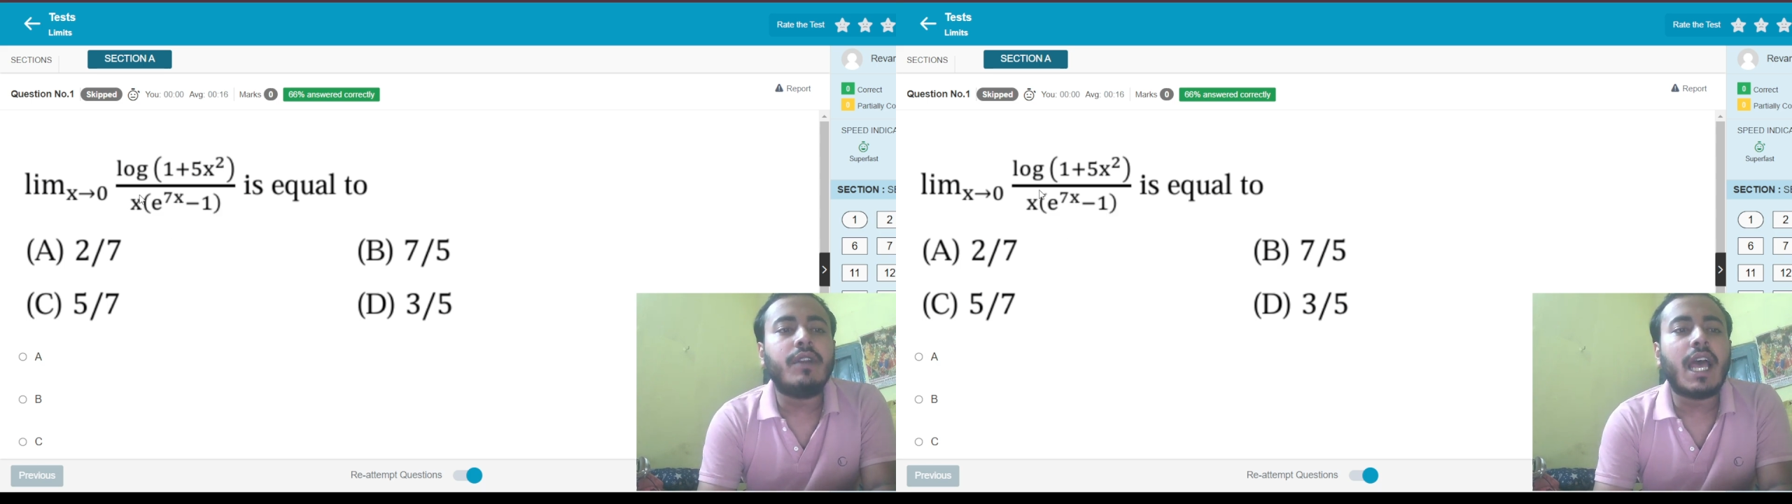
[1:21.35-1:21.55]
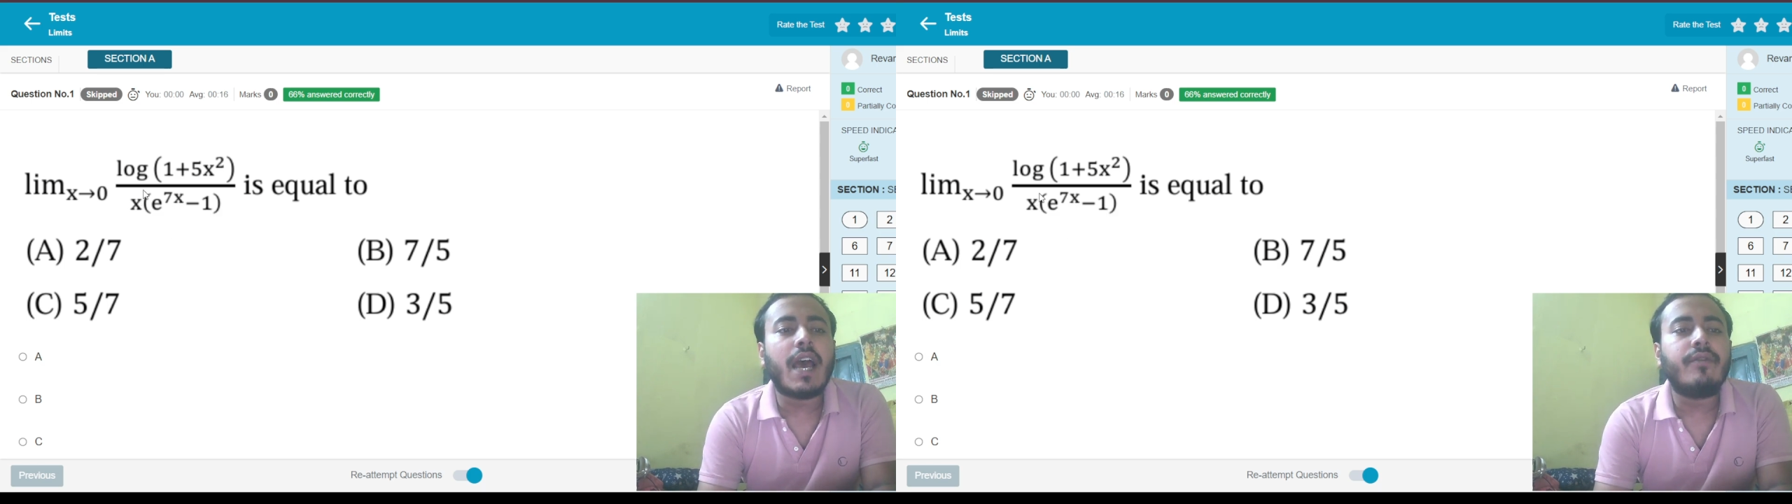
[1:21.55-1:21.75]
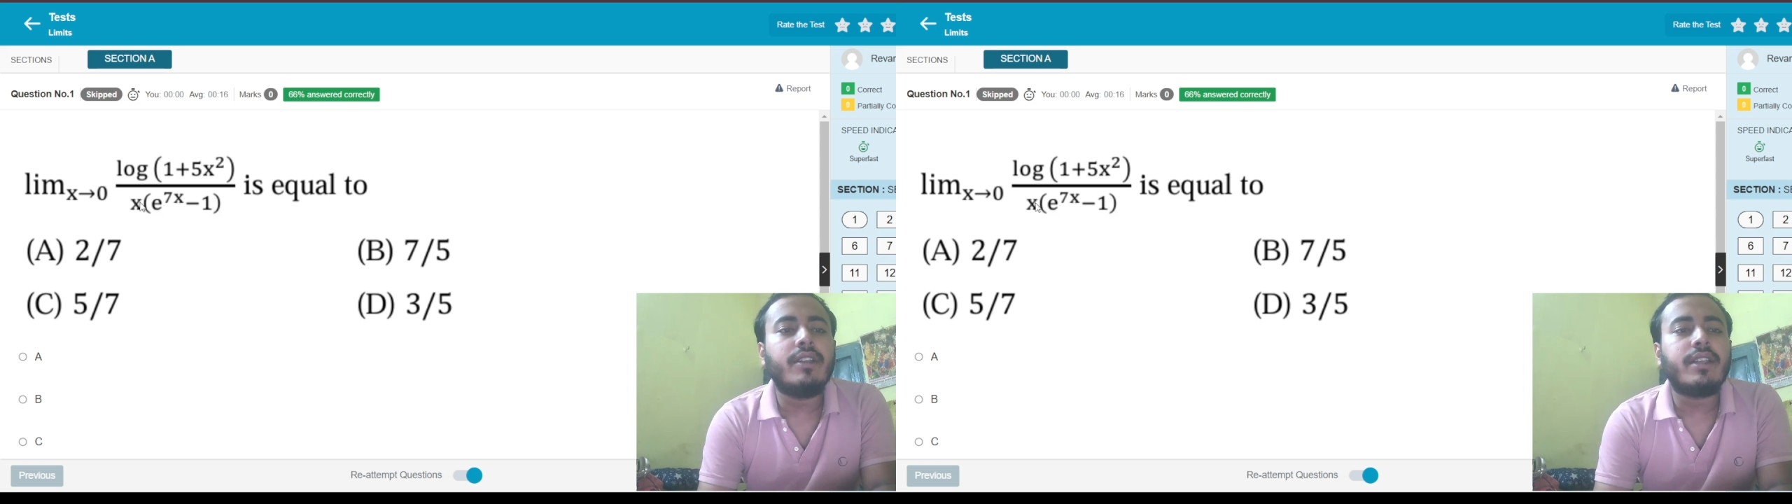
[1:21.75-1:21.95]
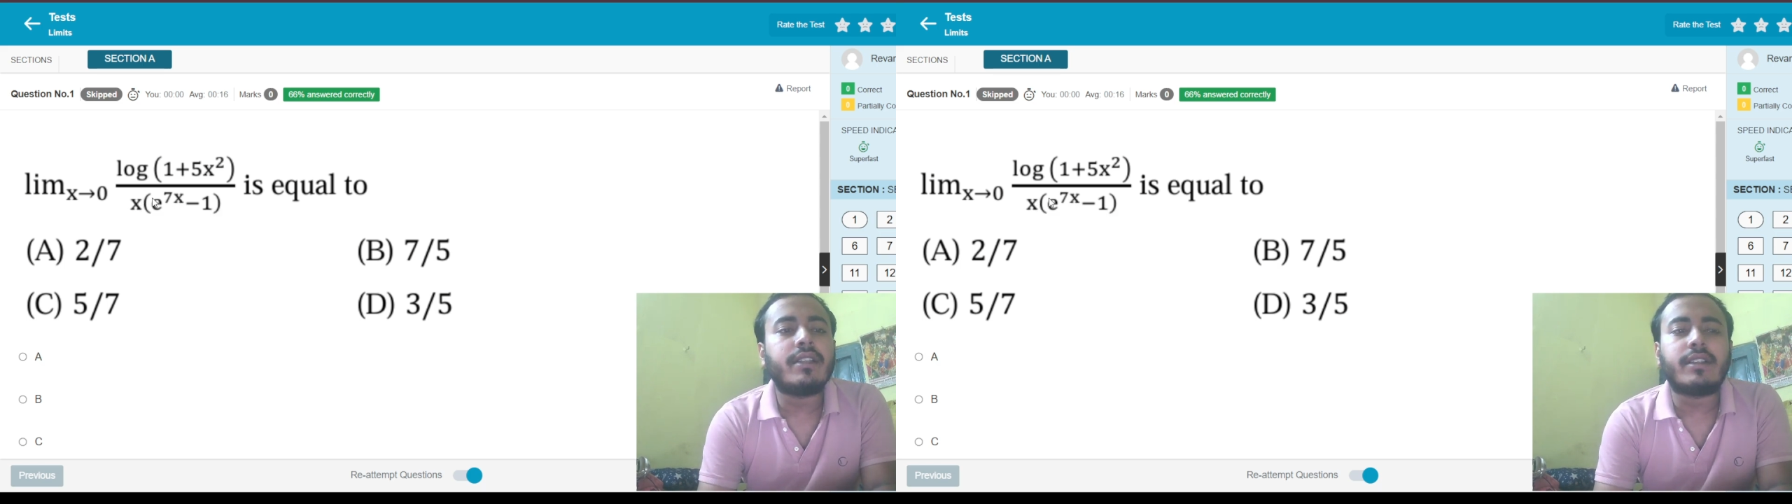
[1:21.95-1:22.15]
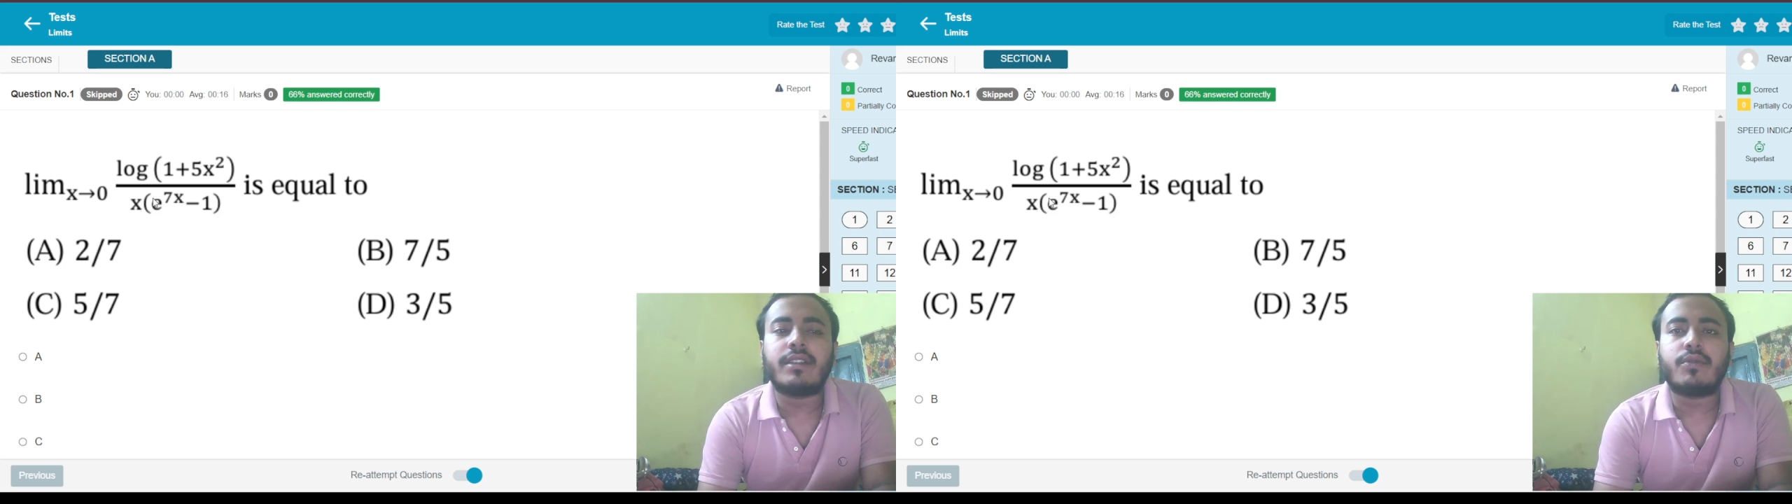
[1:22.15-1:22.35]
will have this
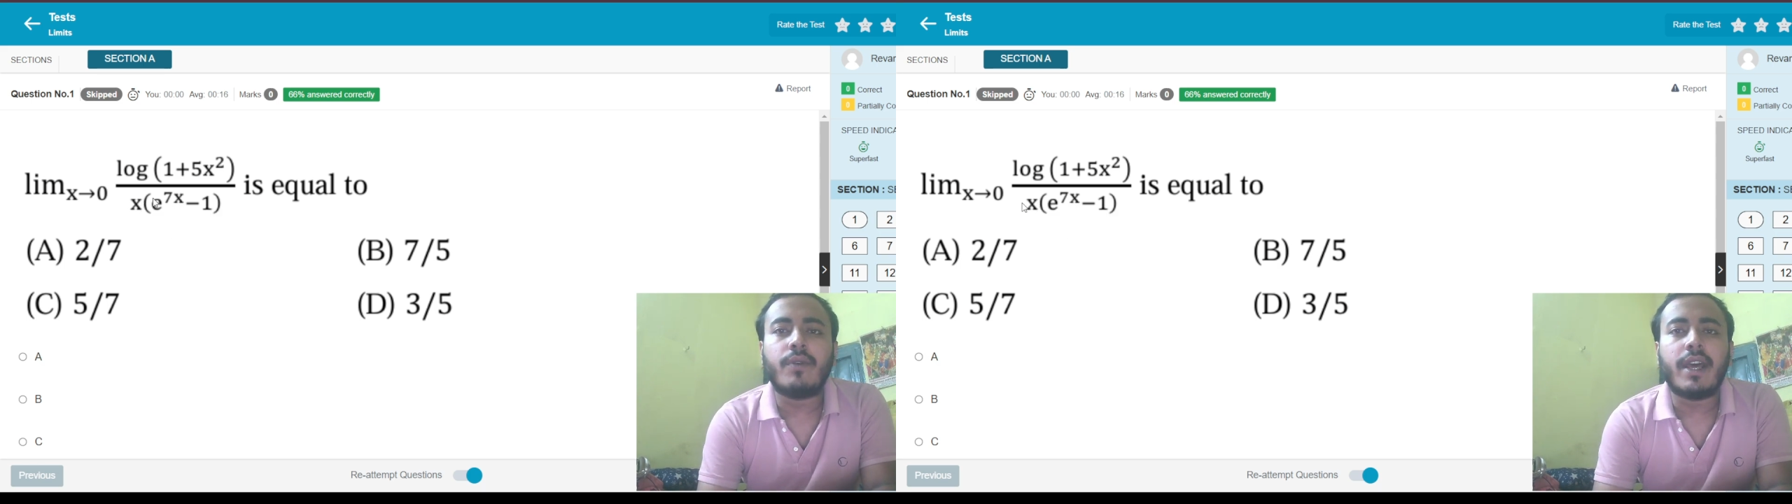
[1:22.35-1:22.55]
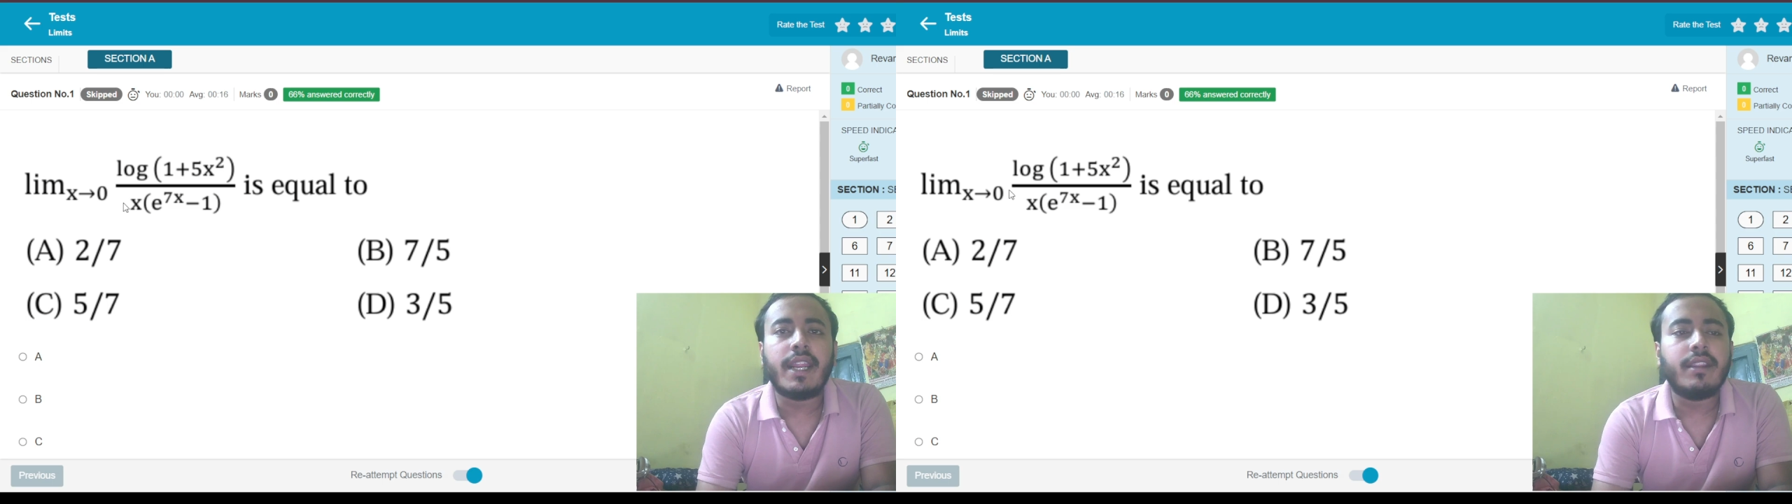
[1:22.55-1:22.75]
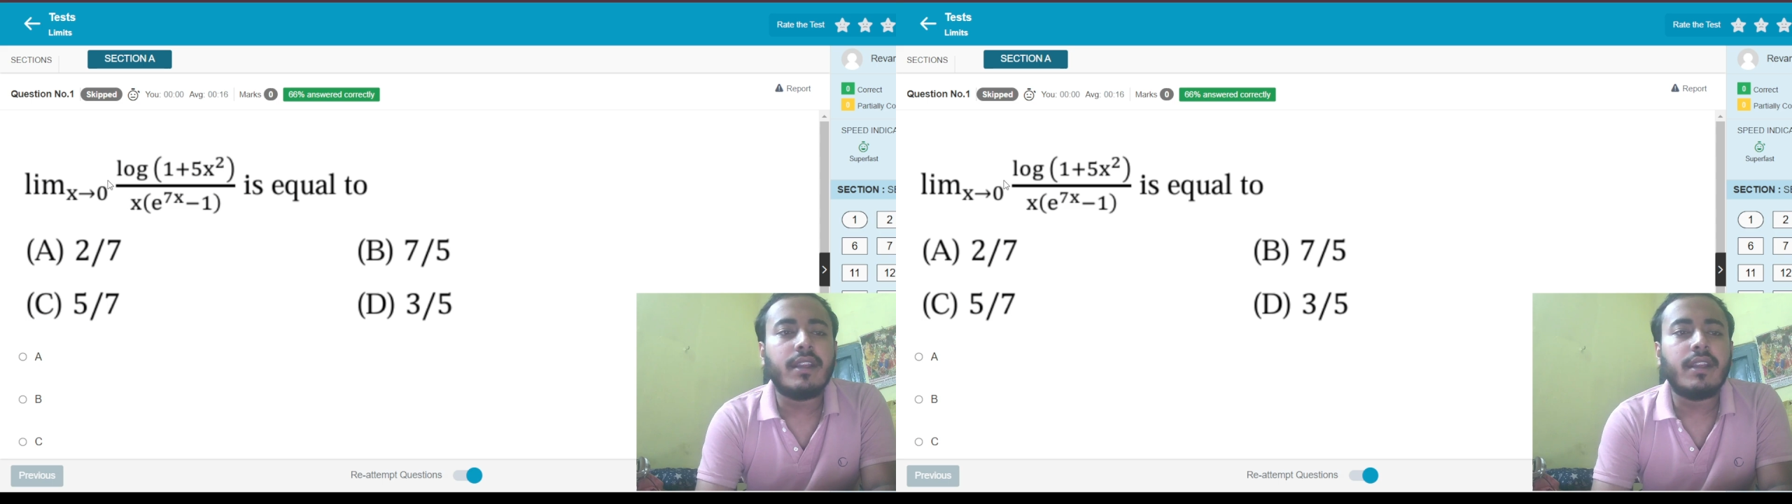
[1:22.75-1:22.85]
as x squared,